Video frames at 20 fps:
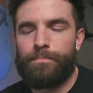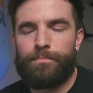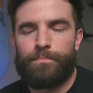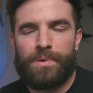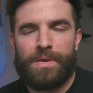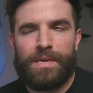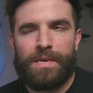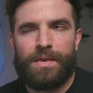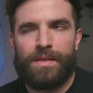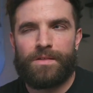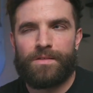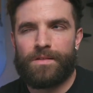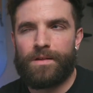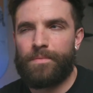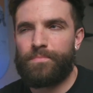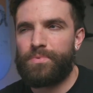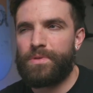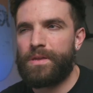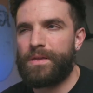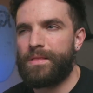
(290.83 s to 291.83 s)
be
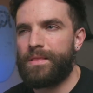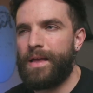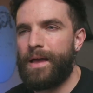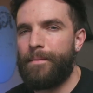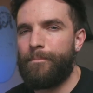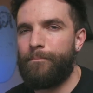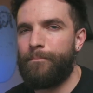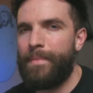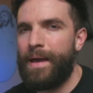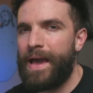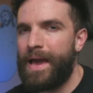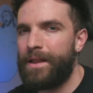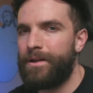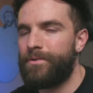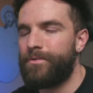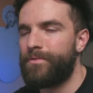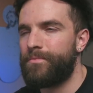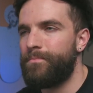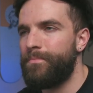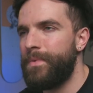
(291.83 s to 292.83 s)
something that
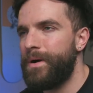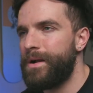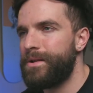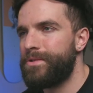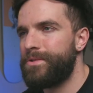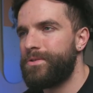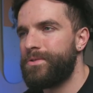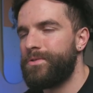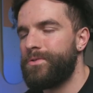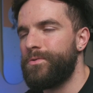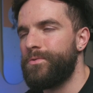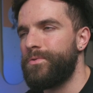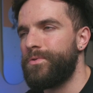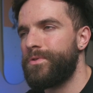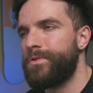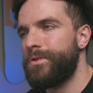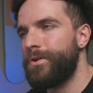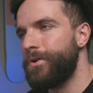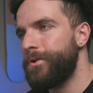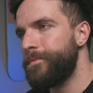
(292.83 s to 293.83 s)
matters much to
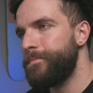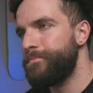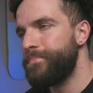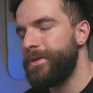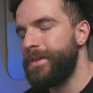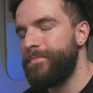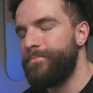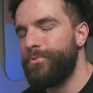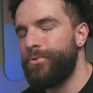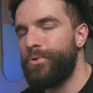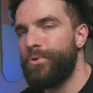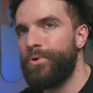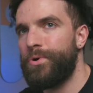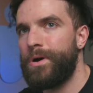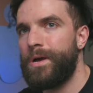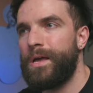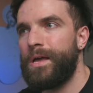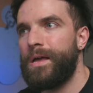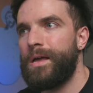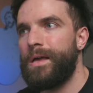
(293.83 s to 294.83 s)
certain
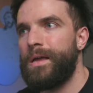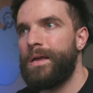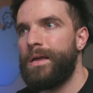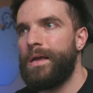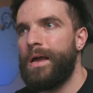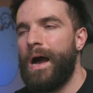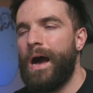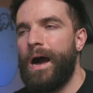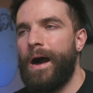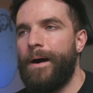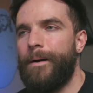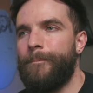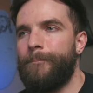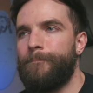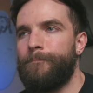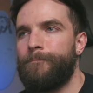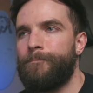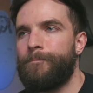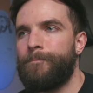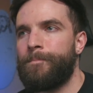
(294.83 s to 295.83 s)
people,
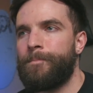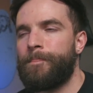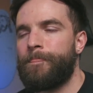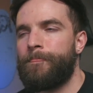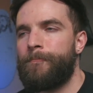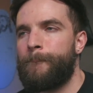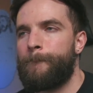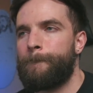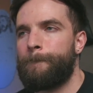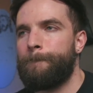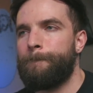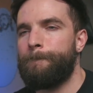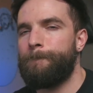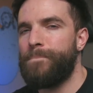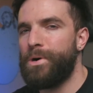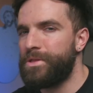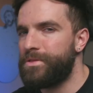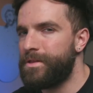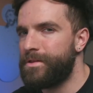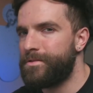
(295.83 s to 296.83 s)

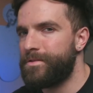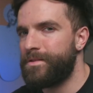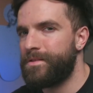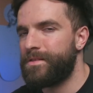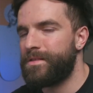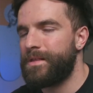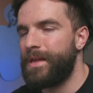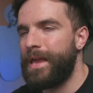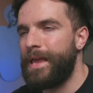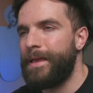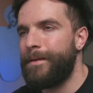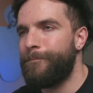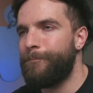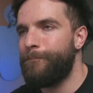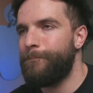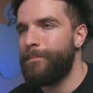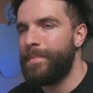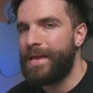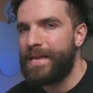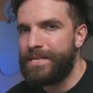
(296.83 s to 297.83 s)
but this is a
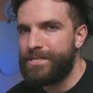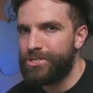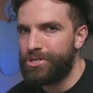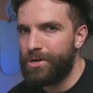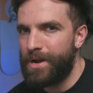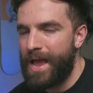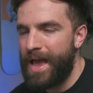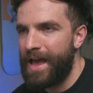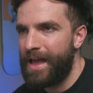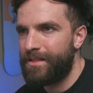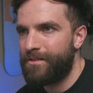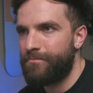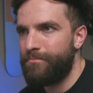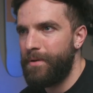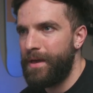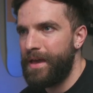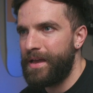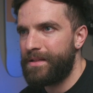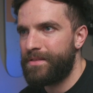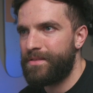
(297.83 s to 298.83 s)
major
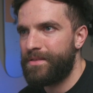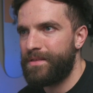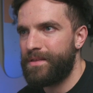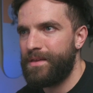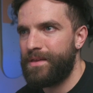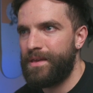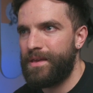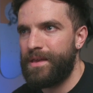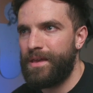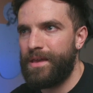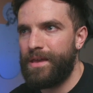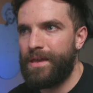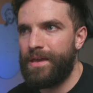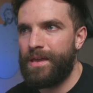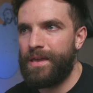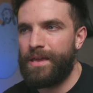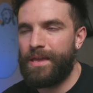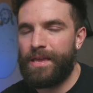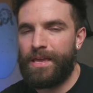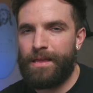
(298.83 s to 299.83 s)
aspect
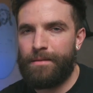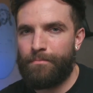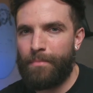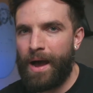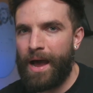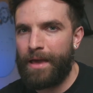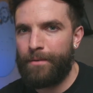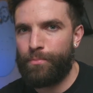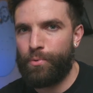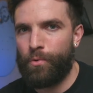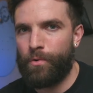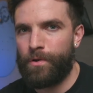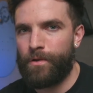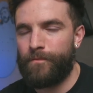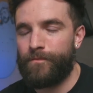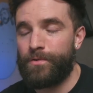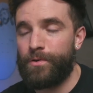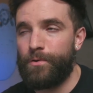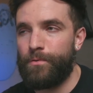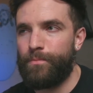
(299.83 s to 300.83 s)
in my point
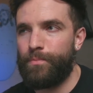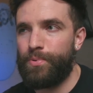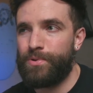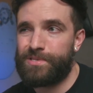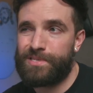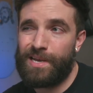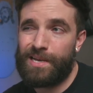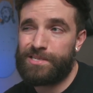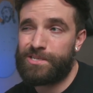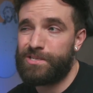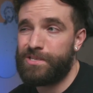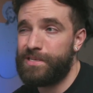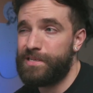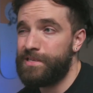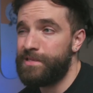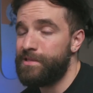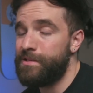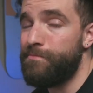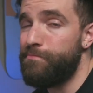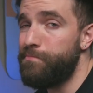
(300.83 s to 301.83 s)
of view,
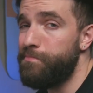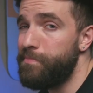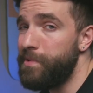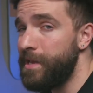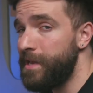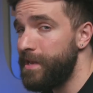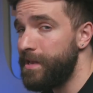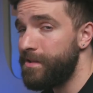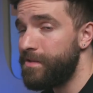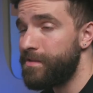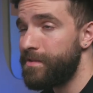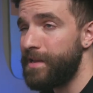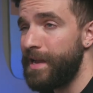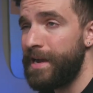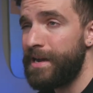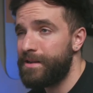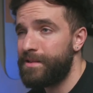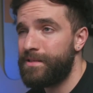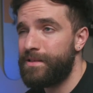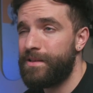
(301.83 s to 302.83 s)
potentially the biggest
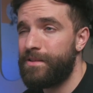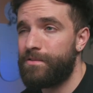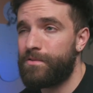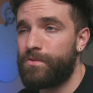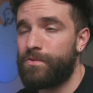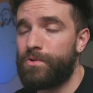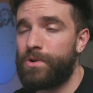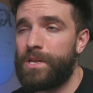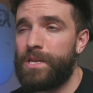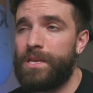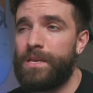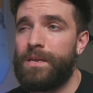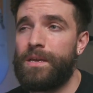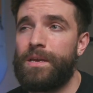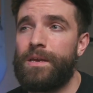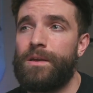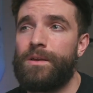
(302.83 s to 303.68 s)
out of these three.